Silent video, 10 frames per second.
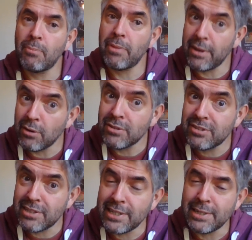They don't
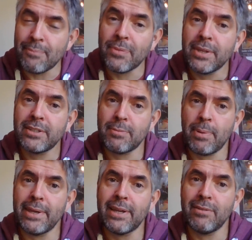seem to
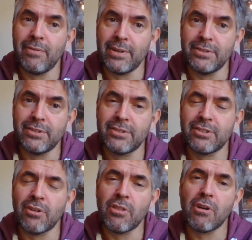be
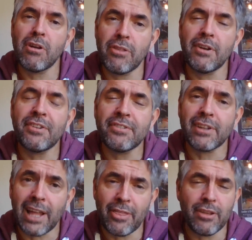convinced. So they're
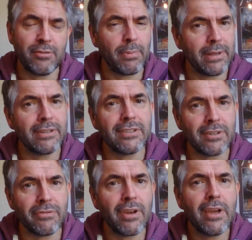still at this place
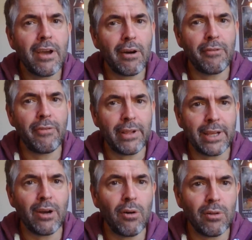of
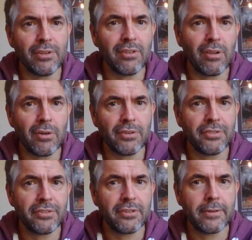feeling all is
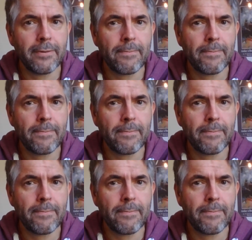lost.